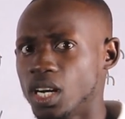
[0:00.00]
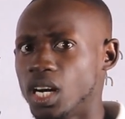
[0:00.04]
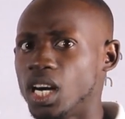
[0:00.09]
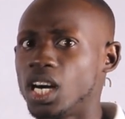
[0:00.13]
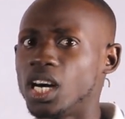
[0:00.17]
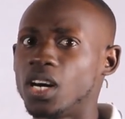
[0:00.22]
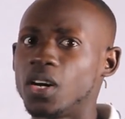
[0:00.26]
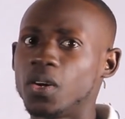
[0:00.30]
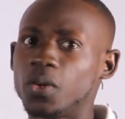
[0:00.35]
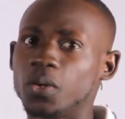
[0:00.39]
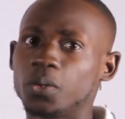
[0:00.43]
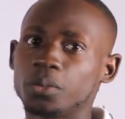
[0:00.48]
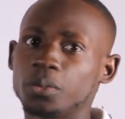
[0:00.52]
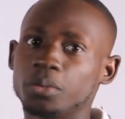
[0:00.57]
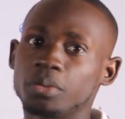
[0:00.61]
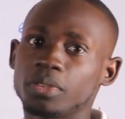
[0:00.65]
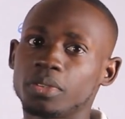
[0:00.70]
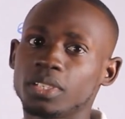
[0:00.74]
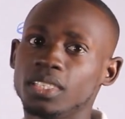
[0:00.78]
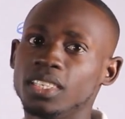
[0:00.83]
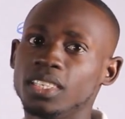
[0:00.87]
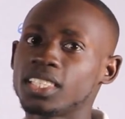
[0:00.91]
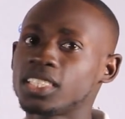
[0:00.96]
Oh,
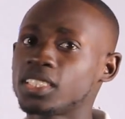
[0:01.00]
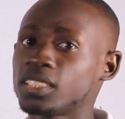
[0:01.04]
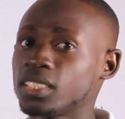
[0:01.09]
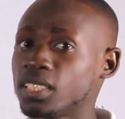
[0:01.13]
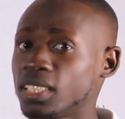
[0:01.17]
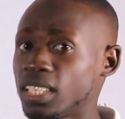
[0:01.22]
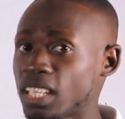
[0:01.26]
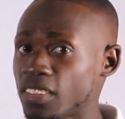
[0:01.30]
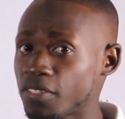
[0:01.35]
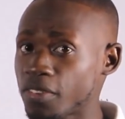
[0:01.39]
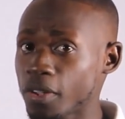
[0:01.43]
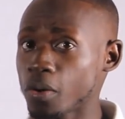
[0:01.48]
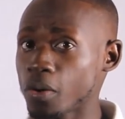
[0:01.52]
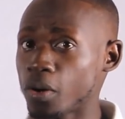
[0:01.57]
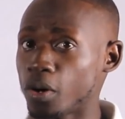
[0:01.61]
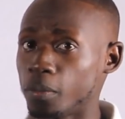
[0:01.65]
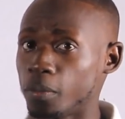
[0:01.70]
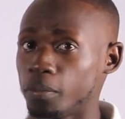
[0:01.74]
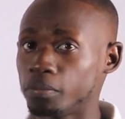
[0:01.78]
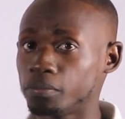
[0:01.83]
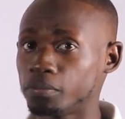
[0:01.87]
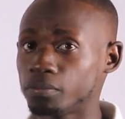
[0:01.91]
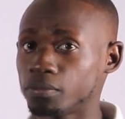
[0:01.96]
he is in the living
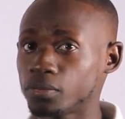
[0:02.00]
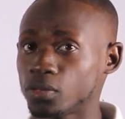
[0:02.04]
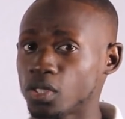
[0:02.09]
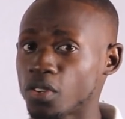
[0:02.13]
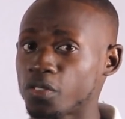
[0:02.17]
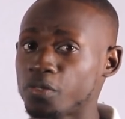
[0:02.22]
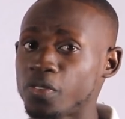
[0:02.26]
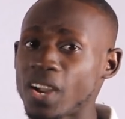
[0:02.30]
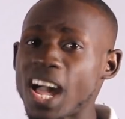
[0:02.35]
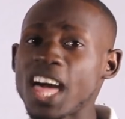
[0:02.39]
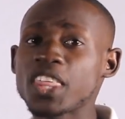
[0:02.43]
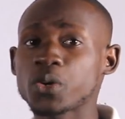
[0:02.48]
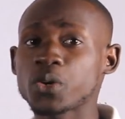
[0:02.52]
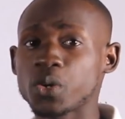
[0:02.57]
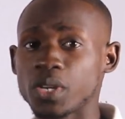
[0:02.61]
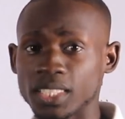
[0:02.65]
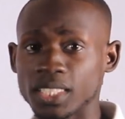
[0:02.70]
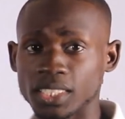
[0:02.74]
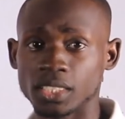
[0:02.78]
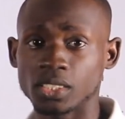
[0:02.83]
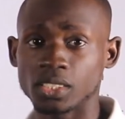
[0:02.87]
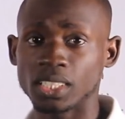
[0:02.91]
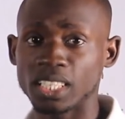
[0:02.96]
room. Your father
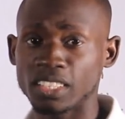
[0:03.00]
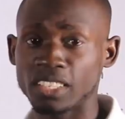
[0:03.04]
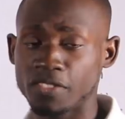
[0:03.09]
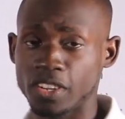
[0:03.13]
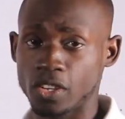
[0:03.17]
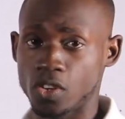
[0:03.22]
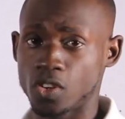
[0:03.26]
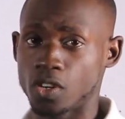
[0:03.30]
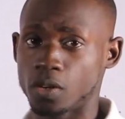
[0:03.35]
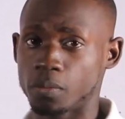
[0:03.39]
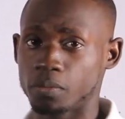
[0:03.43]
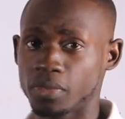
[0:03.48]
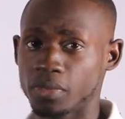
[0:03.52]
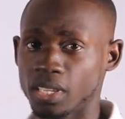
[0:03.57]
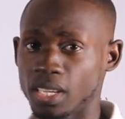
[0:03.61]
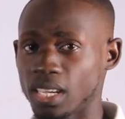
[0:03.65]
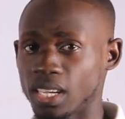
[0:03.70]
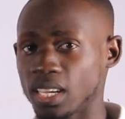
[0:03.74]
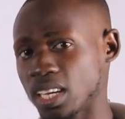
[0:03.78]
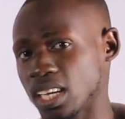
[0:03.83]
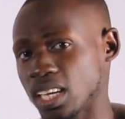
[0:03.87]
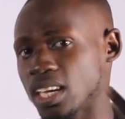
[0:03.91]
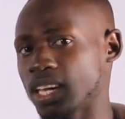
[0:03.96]
is in the living room.
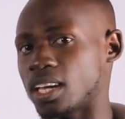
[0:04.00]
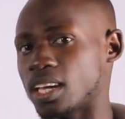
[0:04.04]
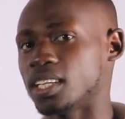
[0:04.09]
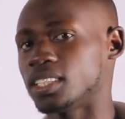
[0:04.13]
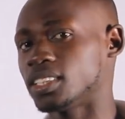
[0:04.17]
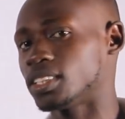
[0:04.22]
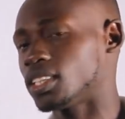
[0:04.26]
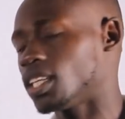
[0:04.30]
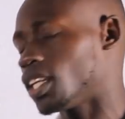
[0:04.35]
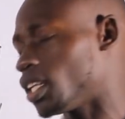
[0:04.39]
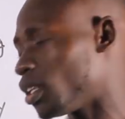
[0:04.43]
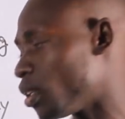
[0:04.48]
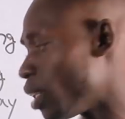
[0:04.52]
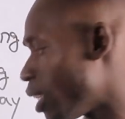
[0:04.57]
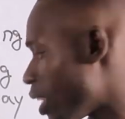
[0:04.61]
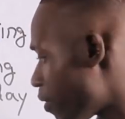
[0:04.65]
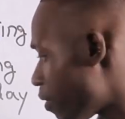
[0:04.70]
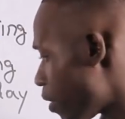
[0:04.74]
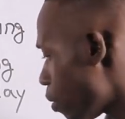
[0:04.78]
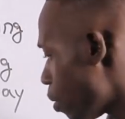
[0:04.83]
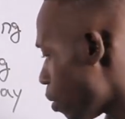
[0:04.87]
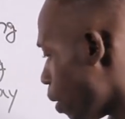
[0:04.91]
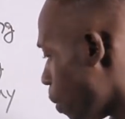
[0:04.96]
He is in the
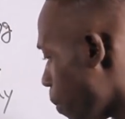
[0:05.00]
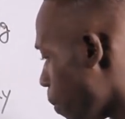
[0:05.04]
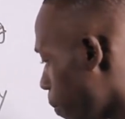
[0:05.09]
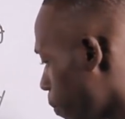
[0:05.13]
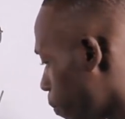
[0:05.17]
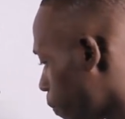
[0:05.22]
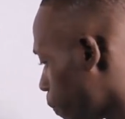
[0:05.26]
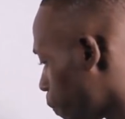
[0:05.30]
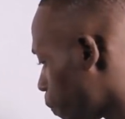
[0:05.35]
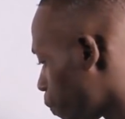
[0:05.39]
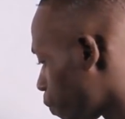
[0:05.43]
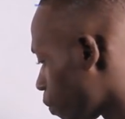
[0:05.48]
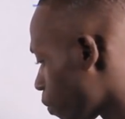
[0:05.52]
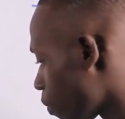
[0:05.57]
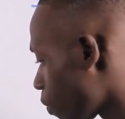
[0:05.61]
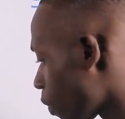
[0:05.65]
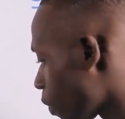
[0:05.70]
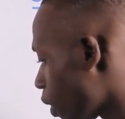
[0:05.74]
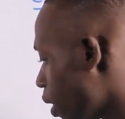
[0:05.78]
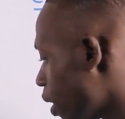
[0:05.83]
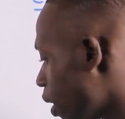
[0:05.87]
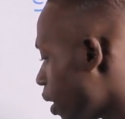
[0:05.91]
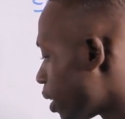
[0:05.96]
living room.
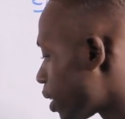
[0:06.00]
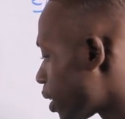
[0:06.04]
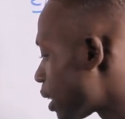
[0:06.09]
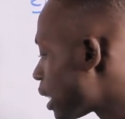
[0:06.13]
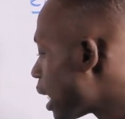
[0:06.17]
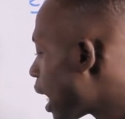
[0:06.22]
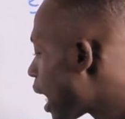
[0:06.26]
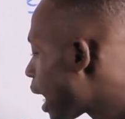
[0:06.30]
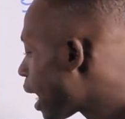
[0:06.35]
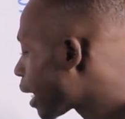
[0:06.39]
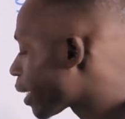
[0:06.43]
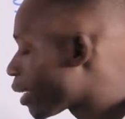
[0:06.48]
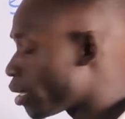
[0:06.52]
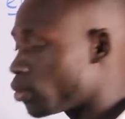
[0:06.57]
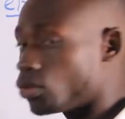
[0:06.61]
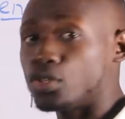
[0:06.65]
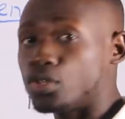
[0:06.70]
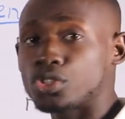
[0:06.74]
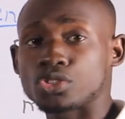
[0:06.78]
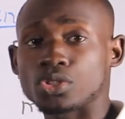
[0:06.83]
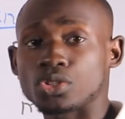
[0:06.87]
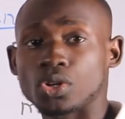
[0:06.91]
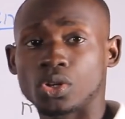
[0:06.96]
Ça a gain
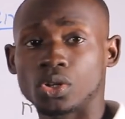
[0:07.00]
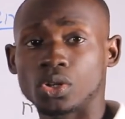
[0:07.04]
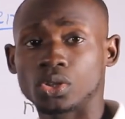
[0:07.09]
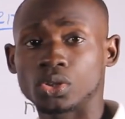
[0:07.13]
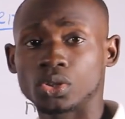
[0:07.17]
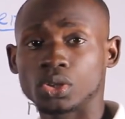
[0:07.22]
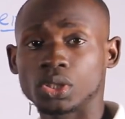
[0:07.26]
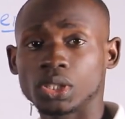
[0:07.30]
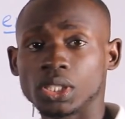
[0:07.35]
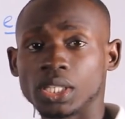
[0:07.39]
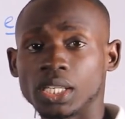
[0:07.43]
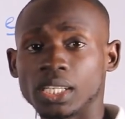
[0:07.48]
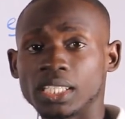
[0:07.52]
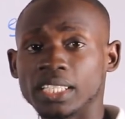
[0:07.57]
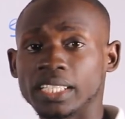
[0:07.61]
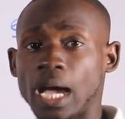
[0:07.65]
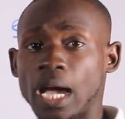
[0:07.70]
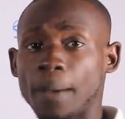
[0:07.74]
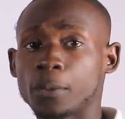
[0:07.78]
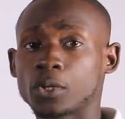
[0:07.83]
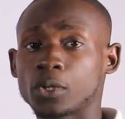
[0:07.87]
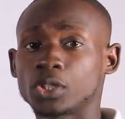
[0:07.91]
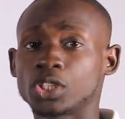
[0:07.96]
de son, li
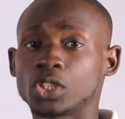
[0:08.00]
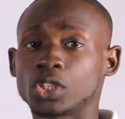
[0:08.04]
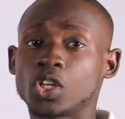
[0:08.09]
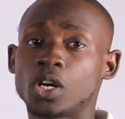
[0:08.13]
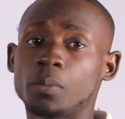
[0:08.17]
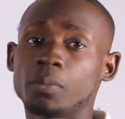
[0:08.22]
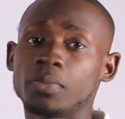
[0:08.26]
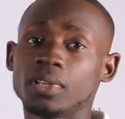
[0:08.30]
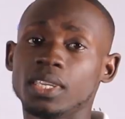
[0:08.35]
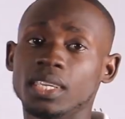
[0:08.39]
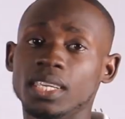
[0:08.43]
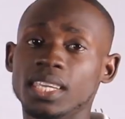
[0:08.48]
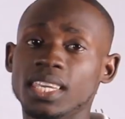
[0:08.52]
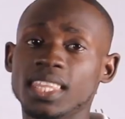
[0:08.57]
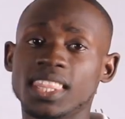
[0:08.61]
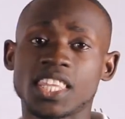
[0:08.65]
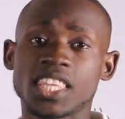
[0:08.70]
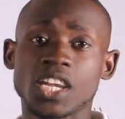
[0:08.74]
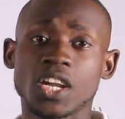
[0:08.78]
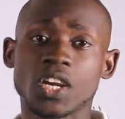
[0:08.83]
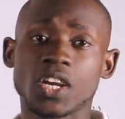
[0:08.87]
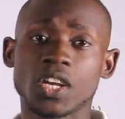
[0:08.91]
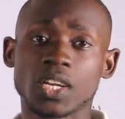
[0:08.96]
ka prononce comme
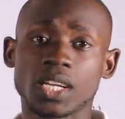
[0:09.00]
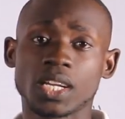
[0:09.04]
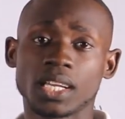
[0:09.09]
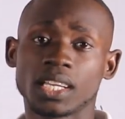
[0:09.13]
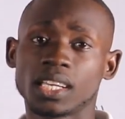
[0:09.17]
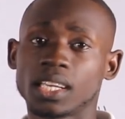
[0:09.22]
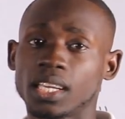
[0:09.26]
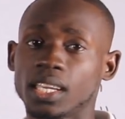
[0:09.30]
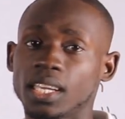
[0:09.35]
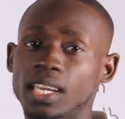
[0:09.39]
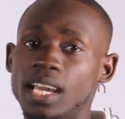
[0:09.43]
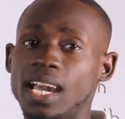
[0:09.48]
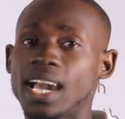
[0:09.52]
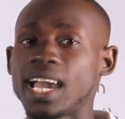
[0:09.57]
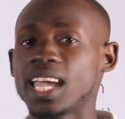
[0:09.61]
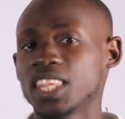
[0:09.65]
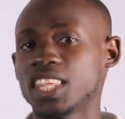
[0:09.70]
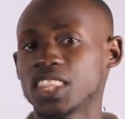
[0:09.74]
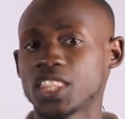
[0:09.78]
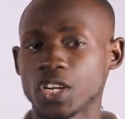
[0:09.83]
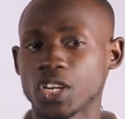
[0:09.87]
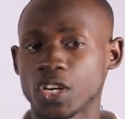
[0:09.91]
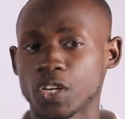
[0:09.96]
either et
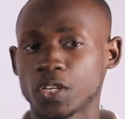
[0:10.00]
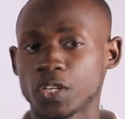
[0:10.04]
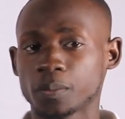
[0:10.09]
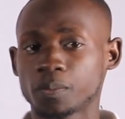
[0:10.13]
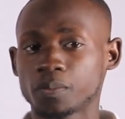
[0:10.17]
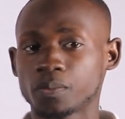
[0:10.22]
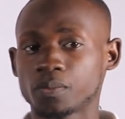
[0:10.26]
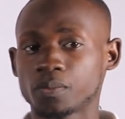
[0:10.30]
either.